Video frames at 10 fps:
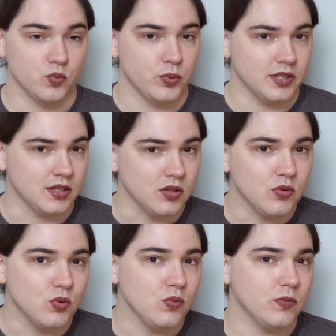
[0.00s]
with
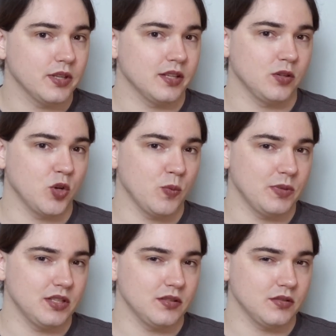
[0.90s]
you, it'll
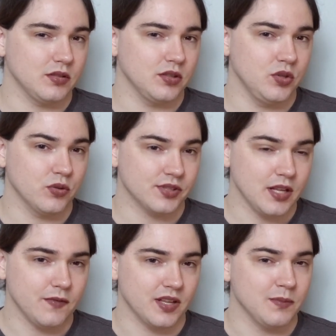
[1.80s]
open
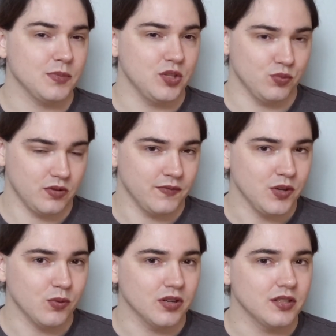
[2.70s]
yourself up, you the
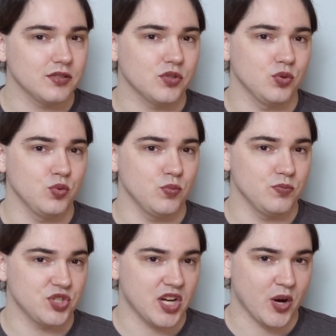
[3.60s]
viewer, to
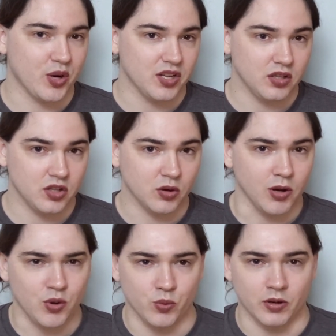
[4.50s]
sharing your
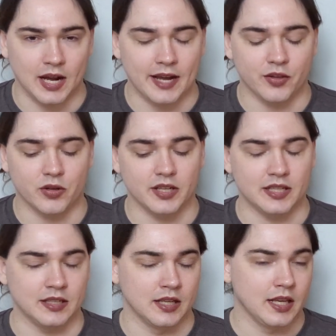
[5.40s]
own, either
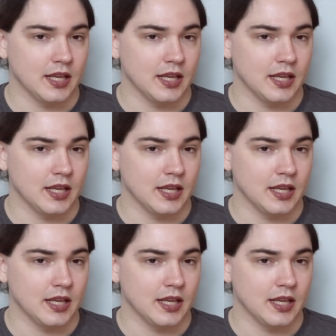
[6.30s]
in